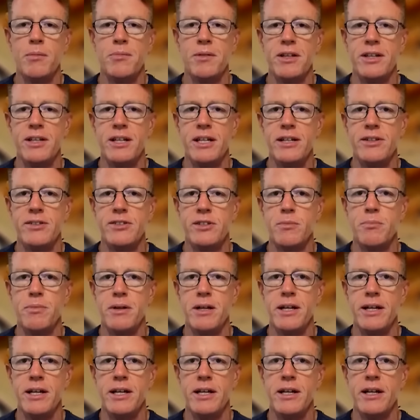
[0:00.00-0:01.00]
that needs to
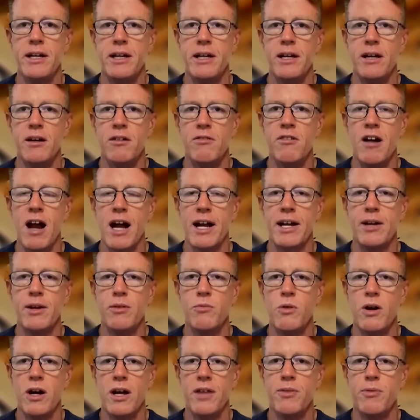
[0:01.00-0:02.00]
be reckoned
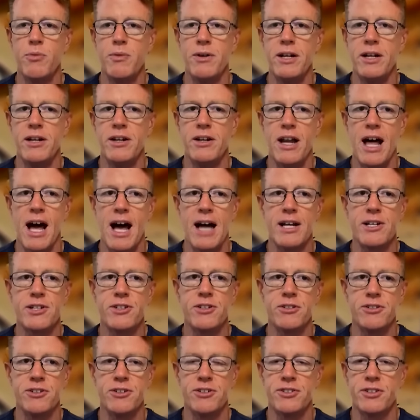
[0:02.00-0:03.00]
with. We need a
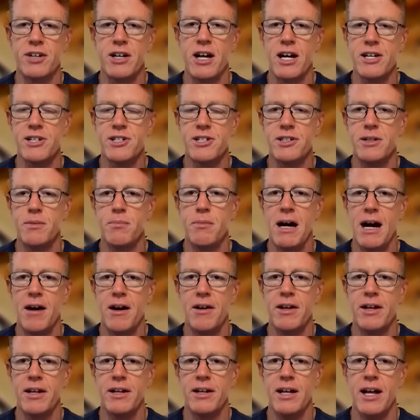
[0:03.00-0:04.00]
national discussion about
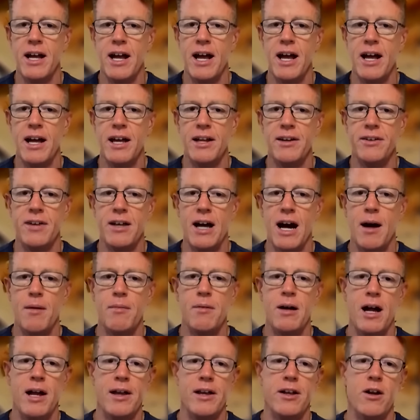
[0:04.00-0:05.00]
it. And,
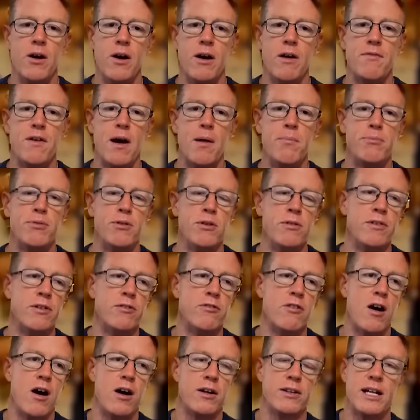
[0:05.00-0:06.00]
if I'm proven
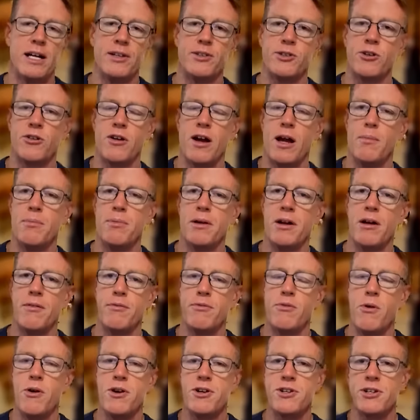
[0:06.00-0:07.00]
wrong, that's great. But
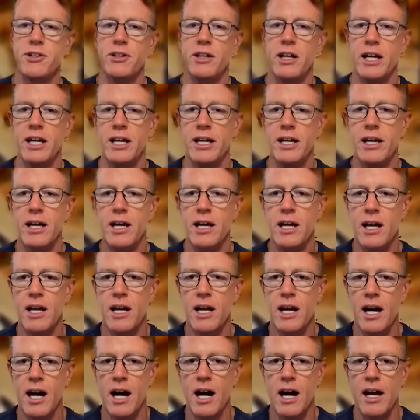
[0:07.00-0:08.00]
unfortunately,
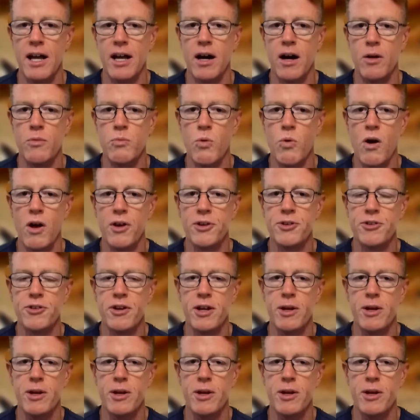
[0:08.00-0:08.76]
on Wall Street,